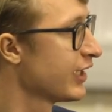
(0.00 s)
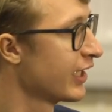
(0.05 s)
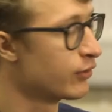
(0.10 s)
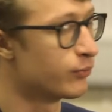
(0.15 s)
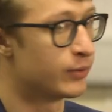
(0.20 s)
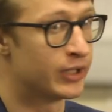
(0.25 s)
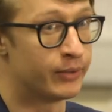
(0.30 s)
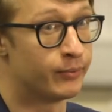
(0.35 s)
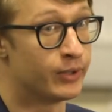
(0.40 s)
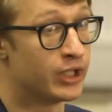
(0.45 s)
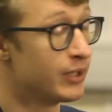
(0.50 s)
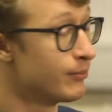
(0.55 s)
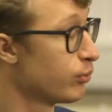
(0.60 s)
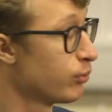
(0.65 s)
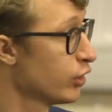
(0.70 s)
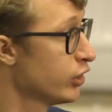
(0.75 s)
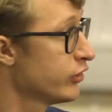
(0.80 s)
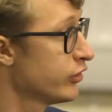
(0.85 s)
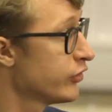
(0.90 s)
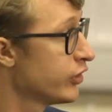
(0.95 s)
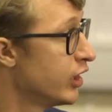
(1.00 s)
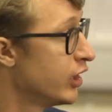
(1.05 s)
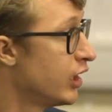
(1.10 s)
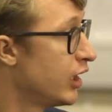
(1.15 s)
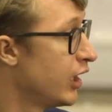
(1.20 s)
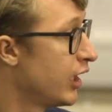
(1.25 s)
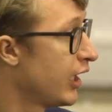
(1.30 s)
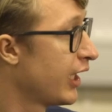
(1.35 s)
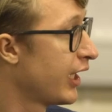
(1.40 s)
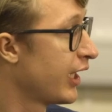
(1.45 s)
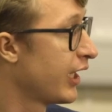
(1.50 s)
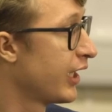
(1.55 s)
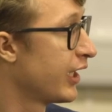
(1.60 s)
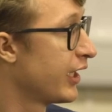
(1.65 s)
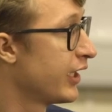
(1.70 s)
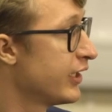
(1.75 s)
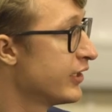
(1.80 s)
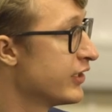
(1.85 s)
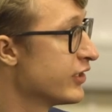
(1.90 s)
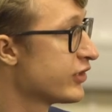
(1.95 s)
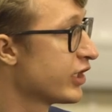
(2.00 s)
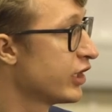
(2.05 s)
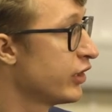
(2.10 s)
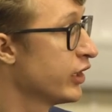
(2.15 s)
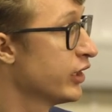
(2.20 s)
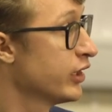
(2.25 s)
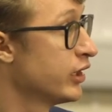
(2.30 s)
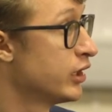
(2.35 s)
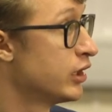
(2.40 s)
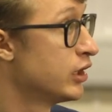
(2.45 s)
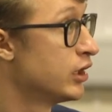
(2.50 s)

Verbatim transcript: like really really important uh, in this area.